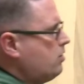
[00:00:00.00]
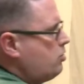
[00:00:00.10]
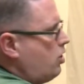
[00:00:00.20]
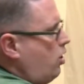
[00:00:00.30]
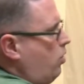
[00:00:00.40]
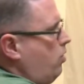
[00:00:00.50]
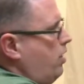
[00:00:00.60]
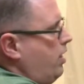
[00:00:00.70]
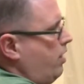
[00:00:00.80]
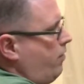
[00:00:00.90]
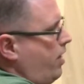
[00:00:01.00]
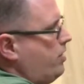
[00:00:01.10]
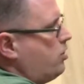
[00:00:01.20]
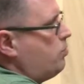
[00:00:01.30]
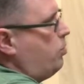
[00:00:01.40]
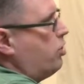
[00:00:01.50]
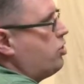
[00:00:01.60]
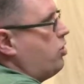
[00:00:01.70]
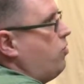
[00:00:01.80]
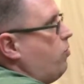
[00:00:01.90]
so if I just
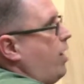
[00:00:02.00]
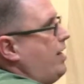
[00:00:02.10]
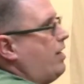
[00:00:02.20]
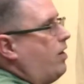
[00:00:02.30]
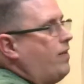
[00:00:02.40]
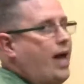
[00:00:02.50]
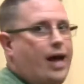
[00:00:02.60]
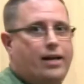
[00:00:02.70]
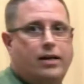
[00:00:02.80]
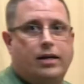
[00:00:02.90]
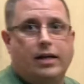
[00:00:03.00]
push right in on that,